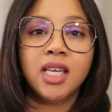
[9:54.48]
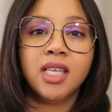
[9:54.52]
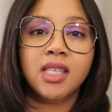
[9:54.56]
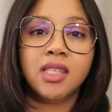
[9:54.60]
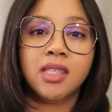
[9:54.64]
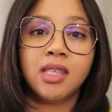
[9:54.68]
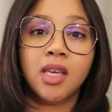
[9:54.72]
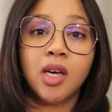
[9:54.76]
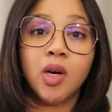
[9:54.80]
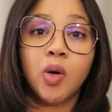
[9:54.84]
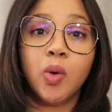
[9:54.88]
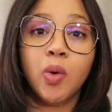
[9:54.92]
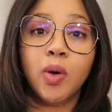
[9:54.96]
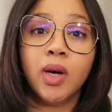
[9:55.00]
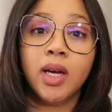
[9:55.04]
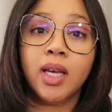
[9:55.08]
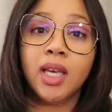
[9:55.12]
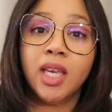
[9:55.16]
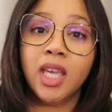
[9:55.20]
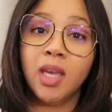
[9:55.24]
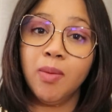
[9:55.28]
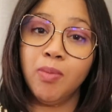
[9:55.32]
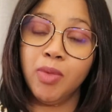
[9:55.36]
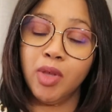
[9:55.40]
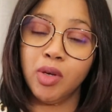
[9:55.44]
So
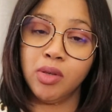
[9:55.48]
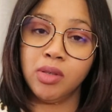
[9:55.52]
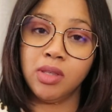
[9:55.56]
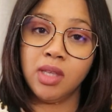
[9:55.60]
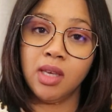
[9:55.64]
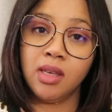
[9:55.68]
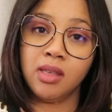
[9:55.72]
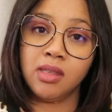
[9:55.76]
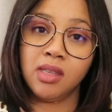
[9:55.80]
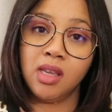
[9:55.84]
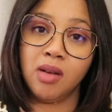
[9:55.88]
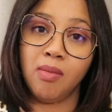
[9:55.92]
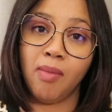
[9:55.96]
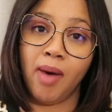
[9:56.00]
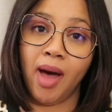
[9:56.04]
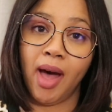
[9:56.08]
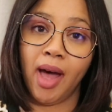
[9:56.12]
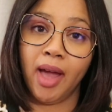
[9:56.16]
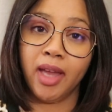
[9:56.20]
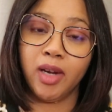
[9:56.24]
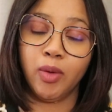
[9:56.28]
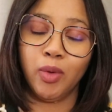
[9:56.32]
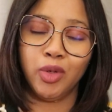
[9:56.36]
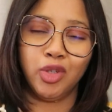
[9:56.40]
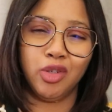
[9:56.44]
keep those things in
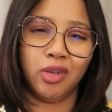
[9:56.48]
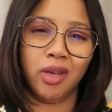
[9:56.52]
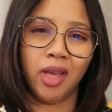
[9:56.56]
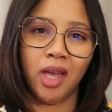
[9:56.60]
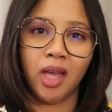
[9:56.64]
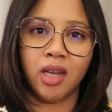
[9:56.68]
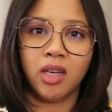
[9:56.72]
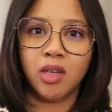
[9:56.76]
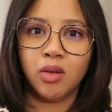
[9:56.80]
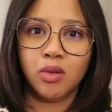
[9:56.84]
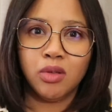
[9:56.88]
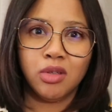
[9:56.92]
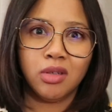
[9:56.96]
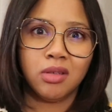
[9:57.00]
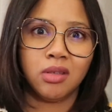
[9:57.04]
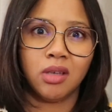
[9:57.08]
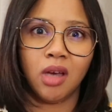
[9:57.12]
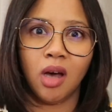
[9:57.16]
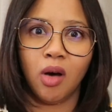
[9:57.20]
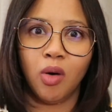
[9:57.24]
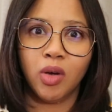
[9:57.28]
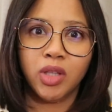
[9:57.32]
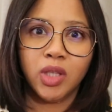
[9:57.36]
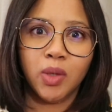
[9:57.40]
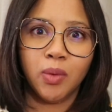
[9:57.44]
mind. What you can do is just
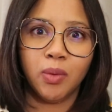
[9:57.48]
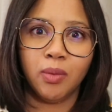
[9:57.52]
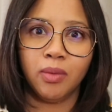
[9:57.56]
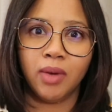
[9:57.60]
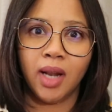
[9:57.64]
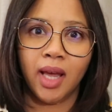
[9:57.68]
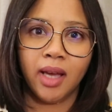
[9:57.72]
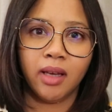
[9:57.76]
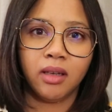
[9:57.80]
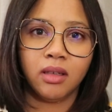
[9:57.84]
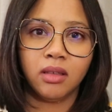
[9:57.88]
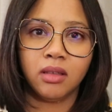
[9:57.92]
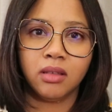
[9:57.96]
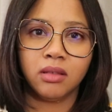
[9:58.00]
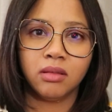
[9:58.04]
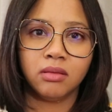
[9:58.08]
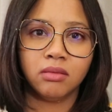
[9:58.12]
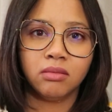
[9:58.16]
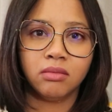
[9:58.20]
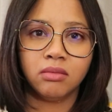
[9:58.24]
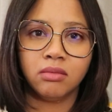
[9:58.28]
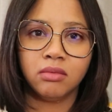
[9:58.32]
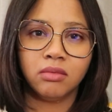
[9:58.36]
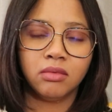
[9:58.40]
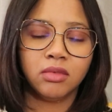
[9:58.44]
go on the
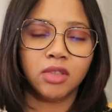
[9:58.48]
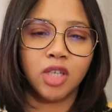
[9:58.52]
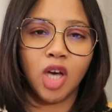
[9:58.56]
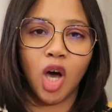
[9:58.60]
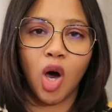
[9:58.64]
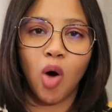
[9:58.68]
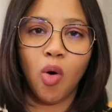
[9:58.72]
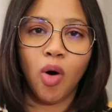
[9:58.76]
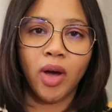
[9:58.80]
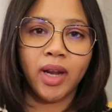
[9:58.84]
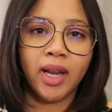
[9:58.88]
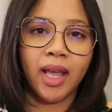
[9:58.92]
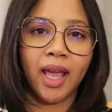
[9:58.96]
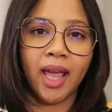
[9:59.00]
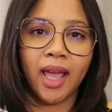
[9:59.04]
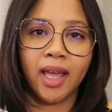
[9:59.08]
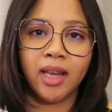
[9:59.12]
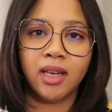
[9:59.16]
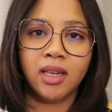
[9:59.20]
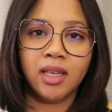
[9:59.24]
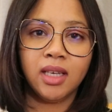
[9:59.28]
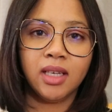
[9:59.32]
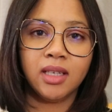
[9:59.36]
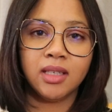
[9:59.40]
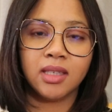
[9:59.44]
go on
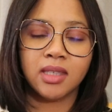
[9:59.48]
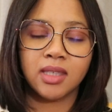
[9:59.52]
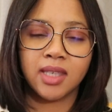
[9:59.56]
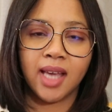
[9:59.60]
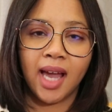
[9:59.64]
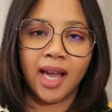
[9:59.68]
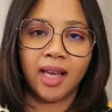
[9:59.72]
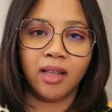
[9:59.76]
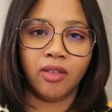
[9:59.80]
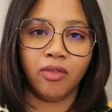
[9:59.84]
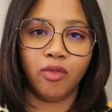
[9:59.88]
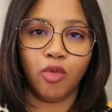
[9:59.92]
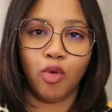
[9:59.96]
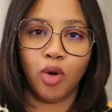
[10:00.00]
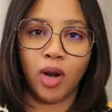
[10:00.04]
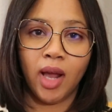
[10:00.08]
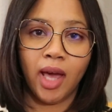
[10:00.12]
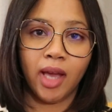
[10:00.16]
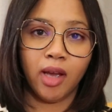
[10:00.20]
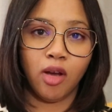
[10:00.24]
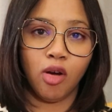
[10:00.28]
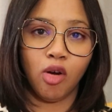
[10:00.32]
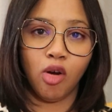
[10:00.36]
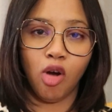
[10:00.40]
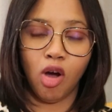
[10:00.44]
any site for
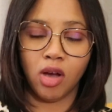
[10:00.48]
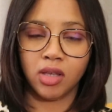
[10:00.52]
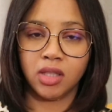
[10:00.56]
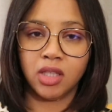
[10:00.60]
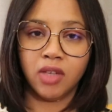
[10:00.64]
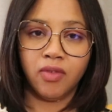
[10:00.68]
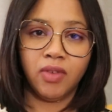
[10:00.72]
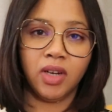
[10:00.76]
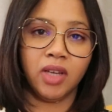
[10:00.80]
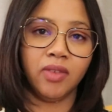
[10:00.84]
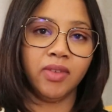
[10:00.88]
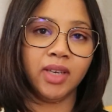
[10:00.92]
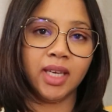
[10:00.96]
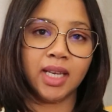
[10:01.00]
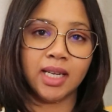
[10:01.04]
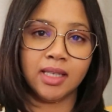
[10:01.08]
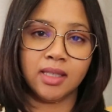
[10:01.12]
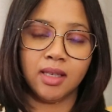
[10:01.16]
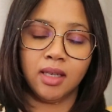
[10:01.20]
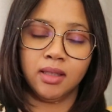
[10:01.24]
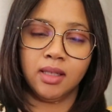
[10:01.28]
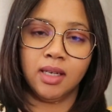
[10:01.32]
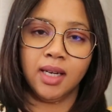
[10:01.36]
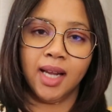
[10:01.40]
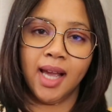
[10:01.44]
like cost of living in a
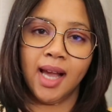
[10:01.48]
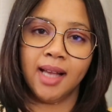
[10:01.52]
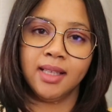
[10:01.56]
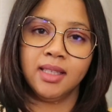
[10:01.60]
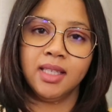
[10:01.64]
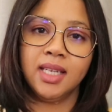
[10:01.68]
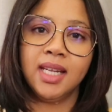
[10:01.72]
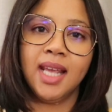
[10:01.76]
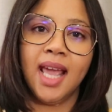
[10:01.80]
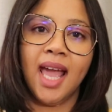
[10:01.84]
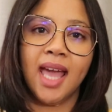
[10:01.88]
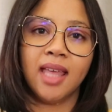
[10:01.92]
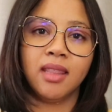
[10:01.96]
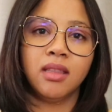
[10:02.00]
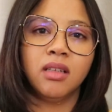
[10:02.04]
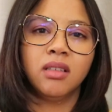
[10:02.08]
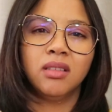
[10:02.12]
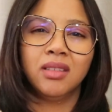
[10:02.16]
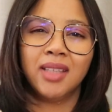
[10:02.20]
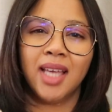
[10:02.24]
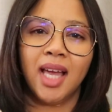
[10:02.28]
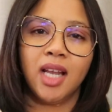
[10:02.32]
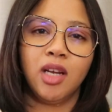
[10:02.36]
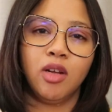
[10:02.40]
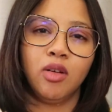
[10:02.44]
certain country, and they'll
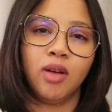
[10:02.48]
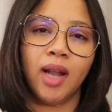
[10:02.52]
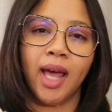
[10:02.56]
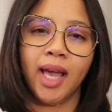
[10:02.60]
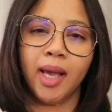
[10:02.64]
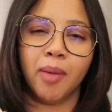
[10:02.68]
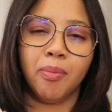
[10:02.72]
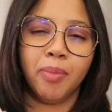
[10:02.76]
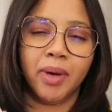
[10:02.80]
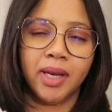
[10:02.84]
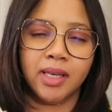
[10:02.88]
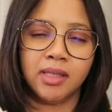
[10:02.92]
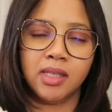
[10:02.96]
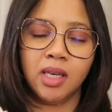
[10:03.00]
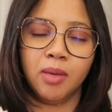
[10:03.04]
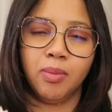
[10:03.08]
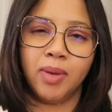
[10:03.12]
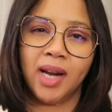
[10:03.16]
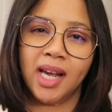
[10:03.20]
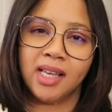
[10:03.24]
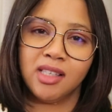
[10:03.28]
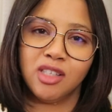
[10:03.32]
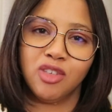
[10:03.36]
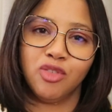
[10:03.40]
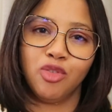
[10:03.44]
tell you like basic
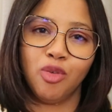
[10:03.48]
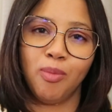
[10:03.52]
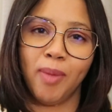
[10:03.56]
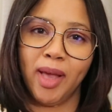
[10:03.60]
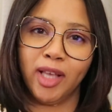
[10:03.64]
prices for